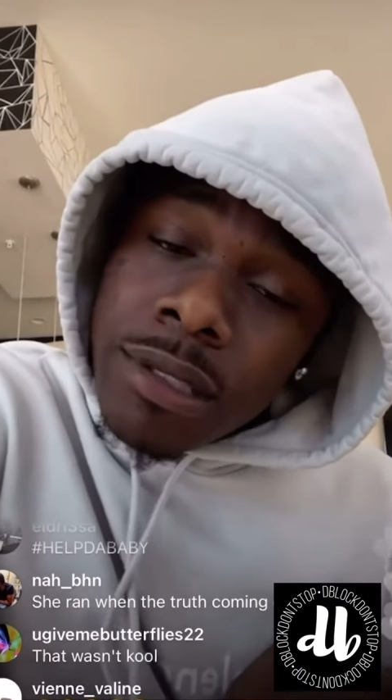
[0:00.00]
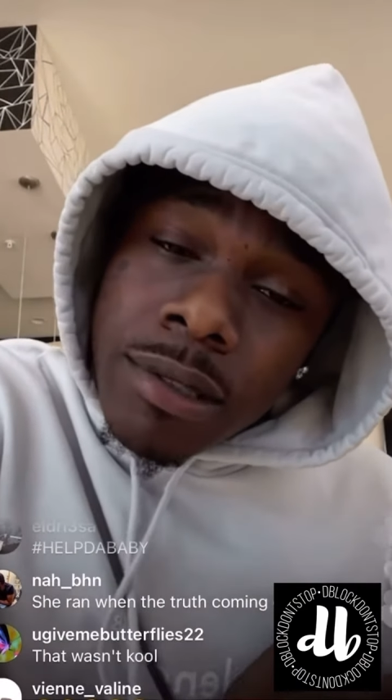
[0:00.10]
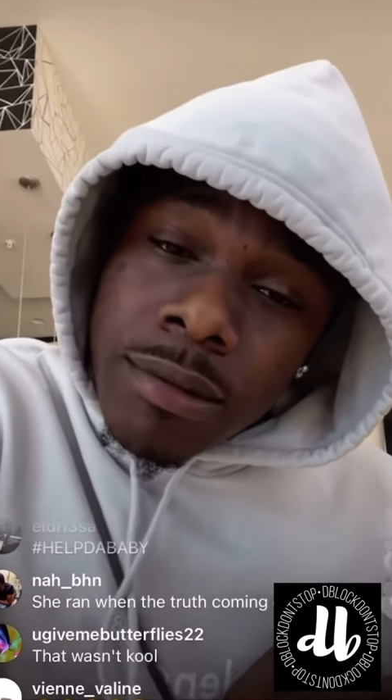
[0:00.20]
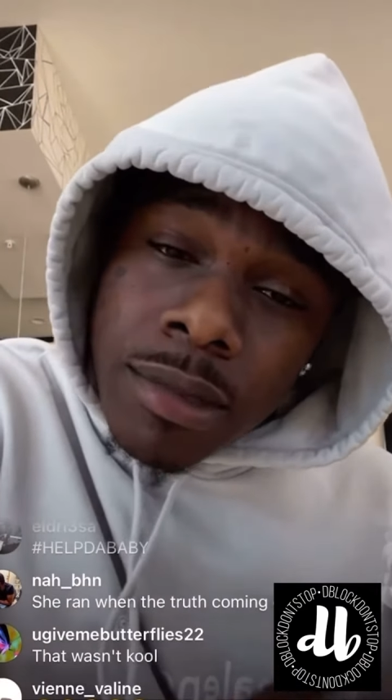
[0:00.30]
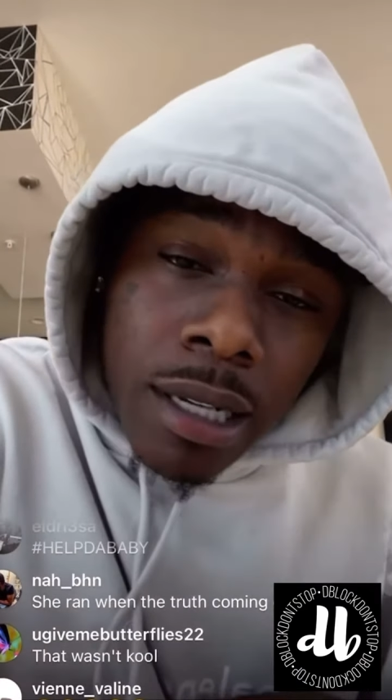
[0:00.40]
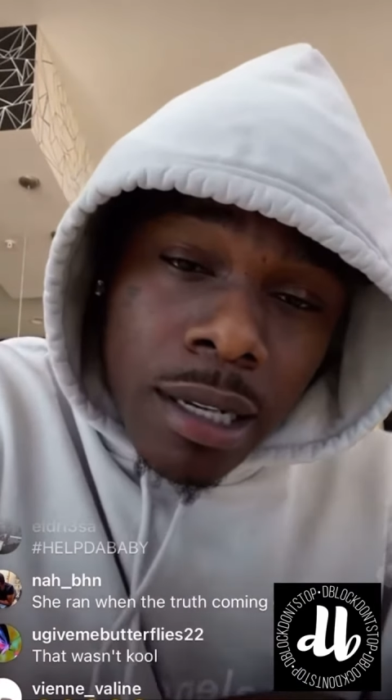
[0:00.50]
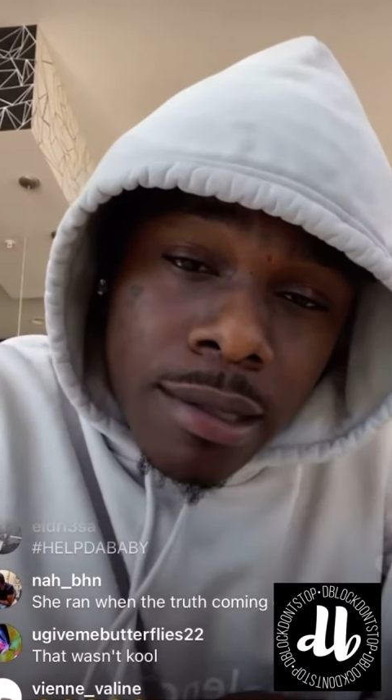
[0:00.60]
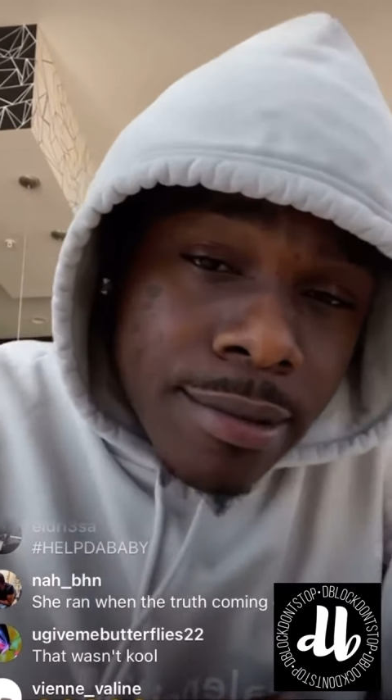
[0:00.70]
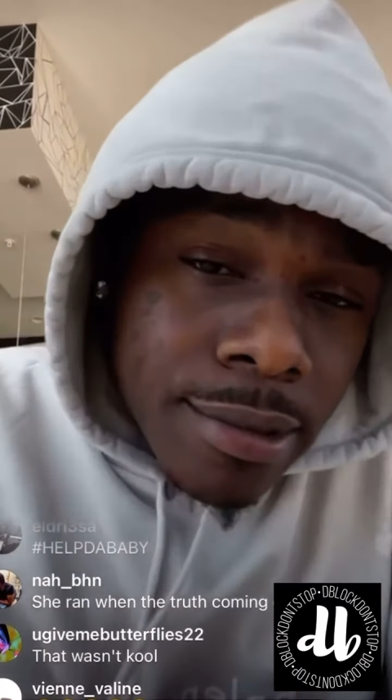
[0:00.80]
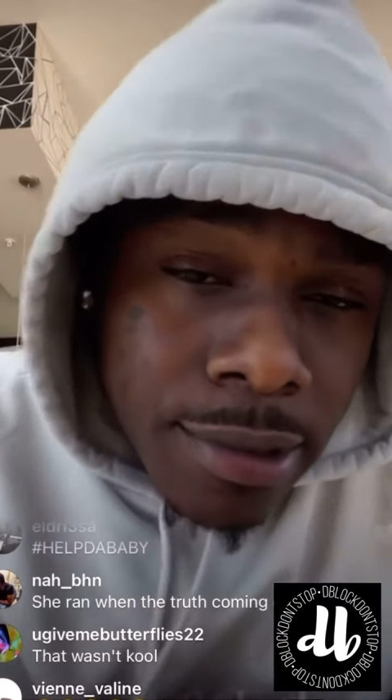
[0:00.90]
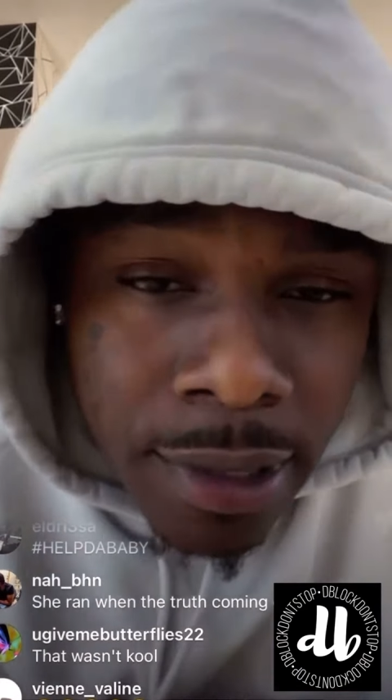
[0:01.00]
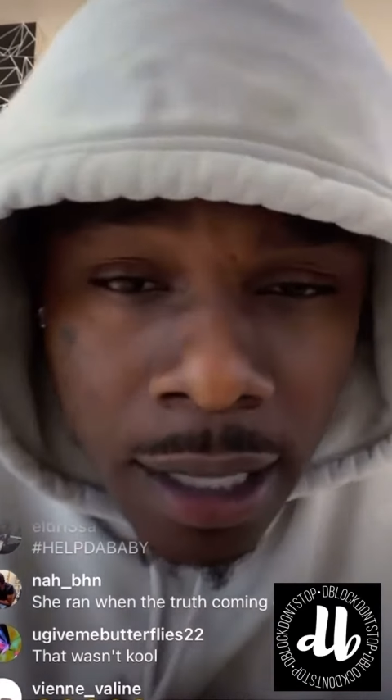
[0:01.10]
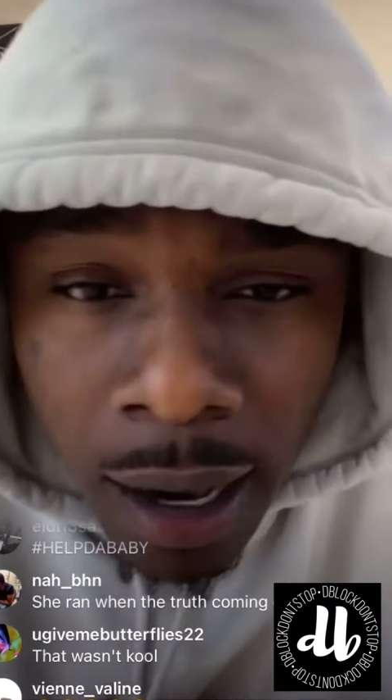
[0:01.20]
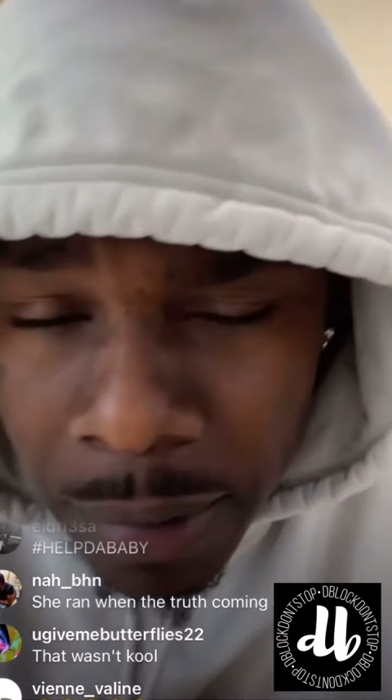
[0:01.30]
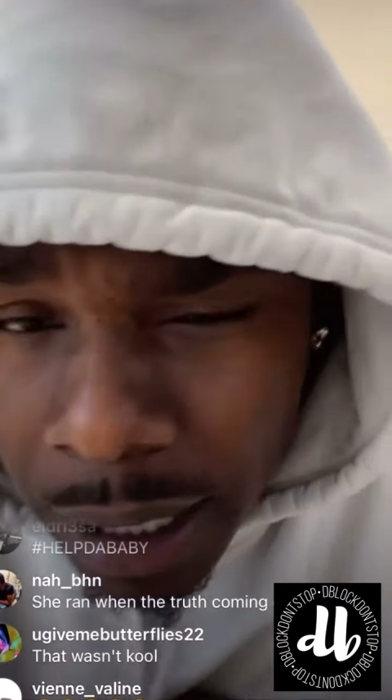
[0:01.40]
You see what I'm saying?
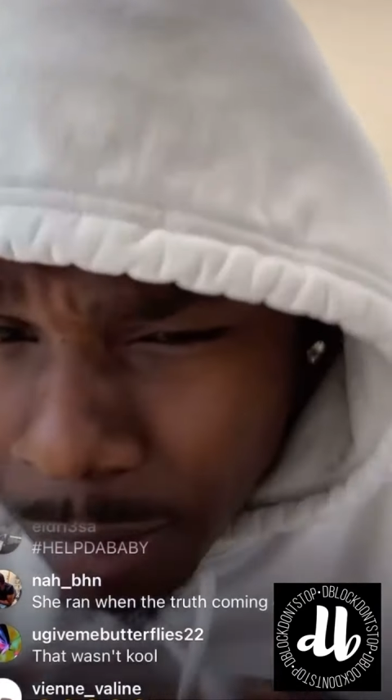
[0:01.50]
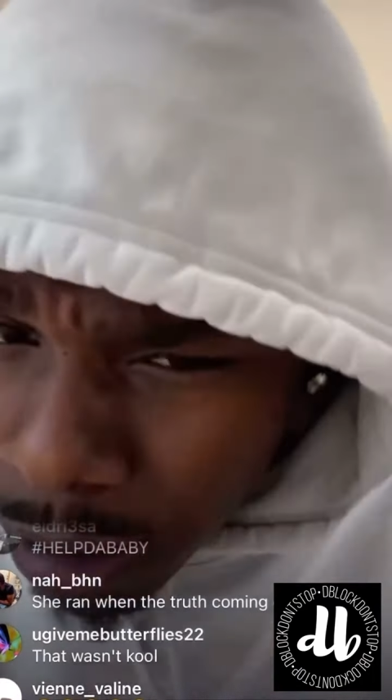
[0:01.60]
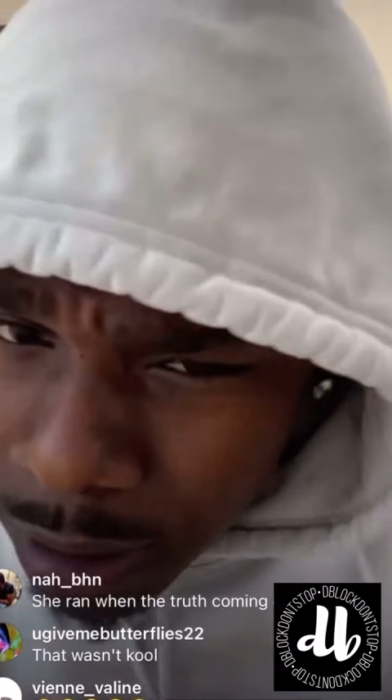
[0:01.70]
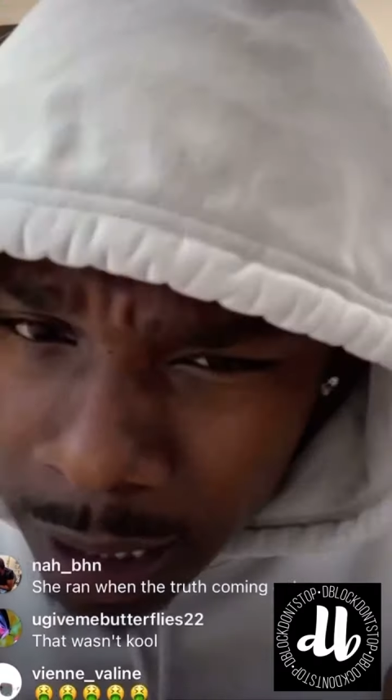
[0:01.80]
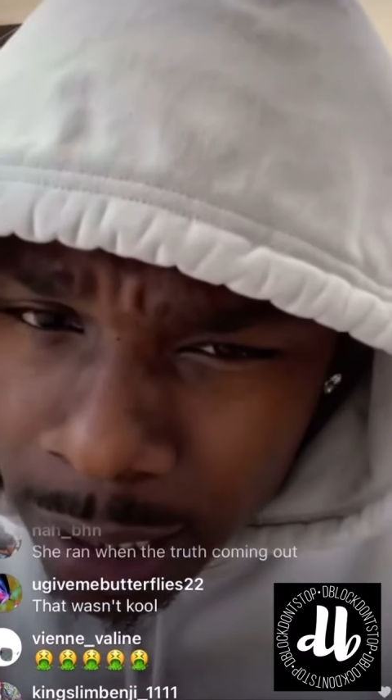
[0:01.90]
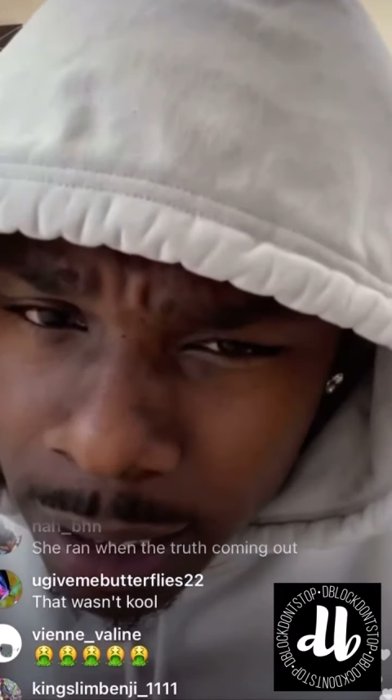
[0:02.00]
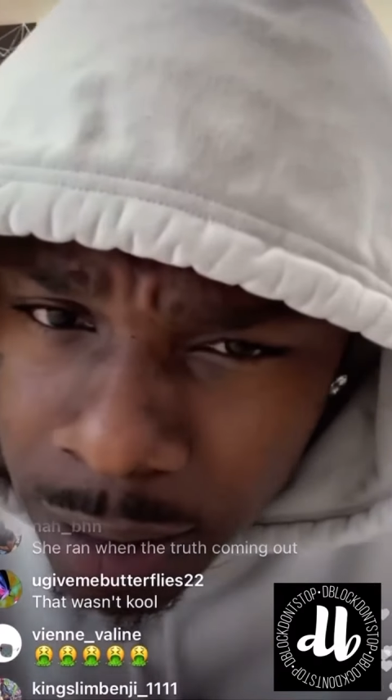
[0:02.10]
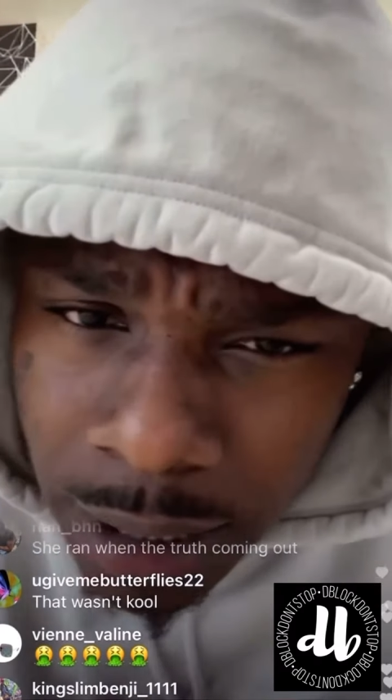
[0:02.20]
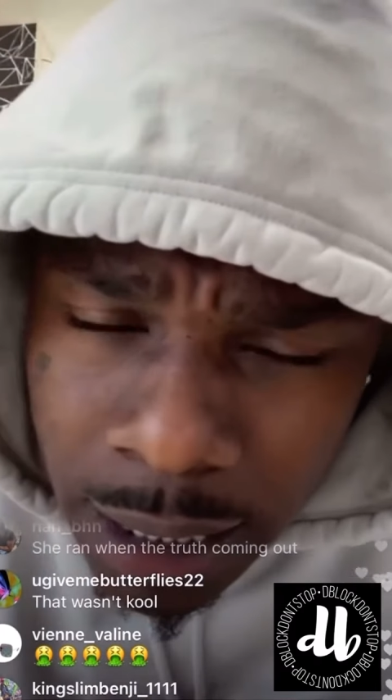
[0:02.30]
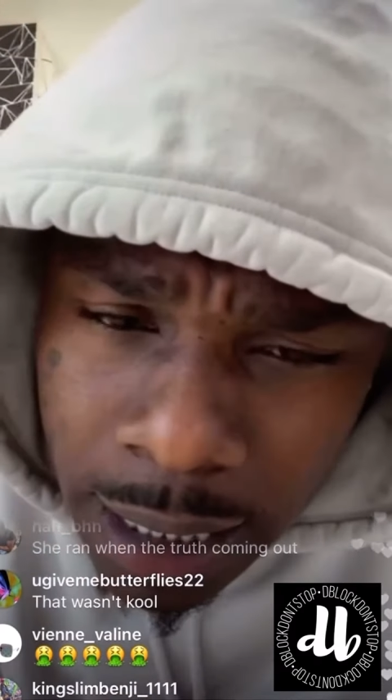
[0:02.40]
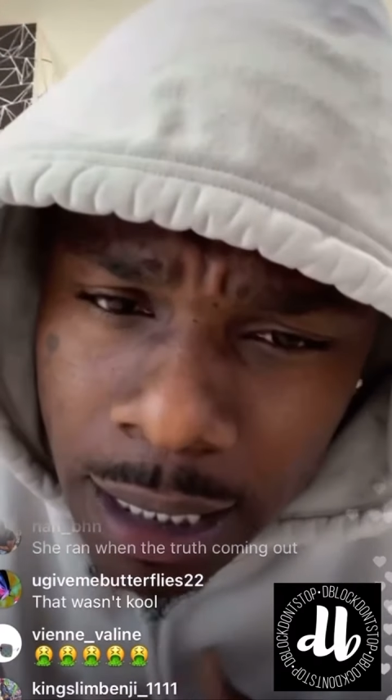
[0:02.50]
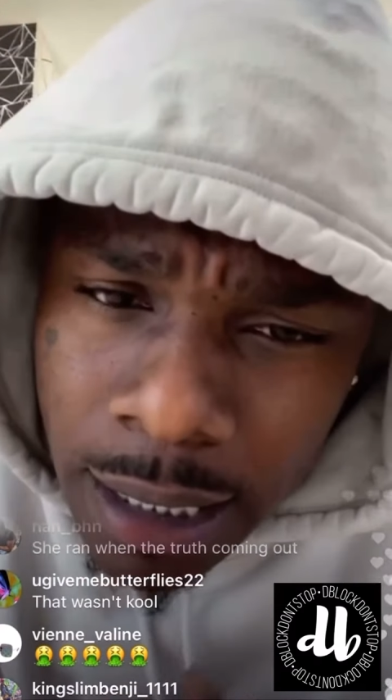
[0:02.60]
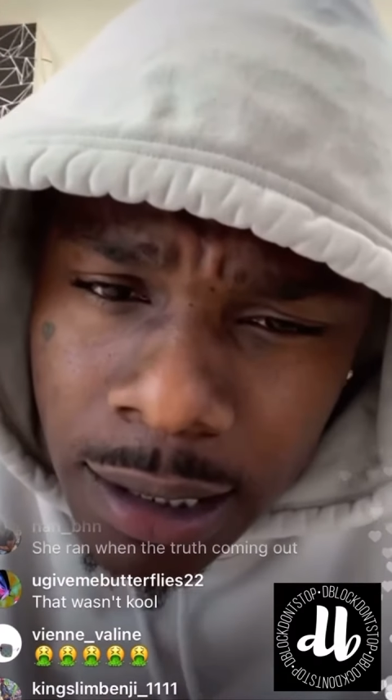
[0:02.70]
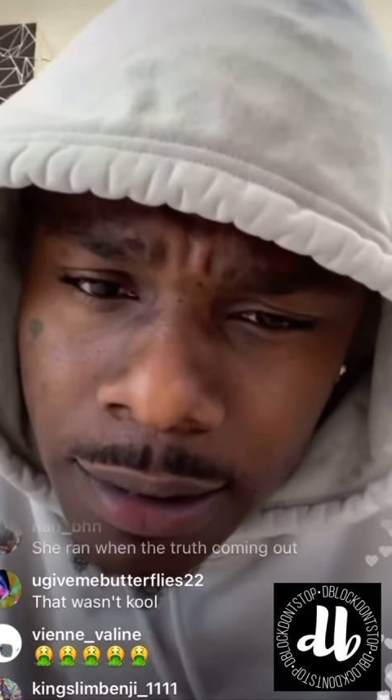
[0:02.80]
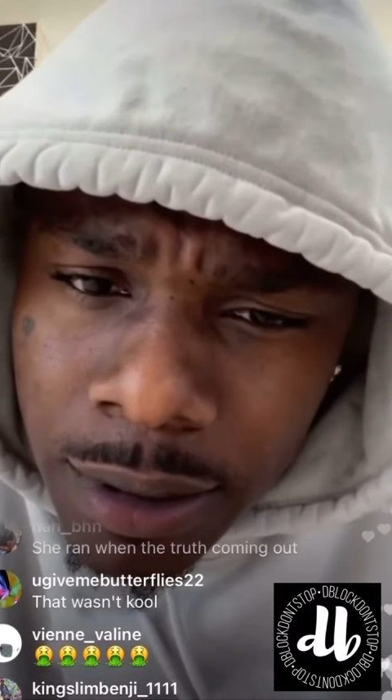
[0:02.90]
But I'm gonna take care of them
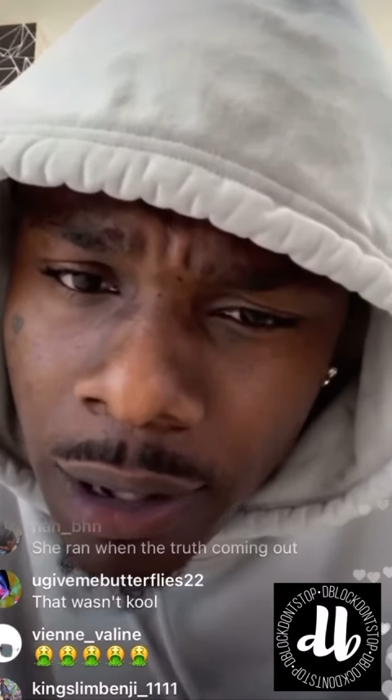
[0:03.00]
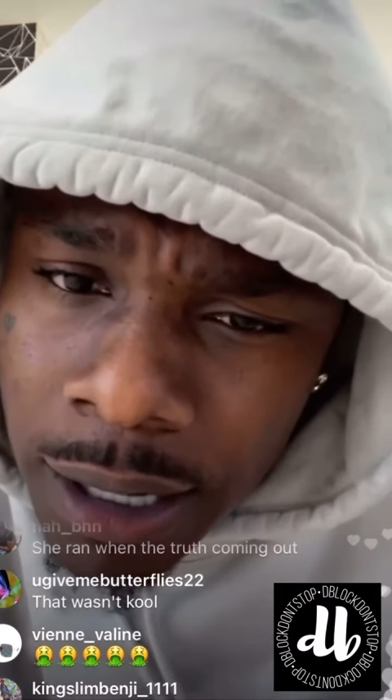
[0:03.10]
kids.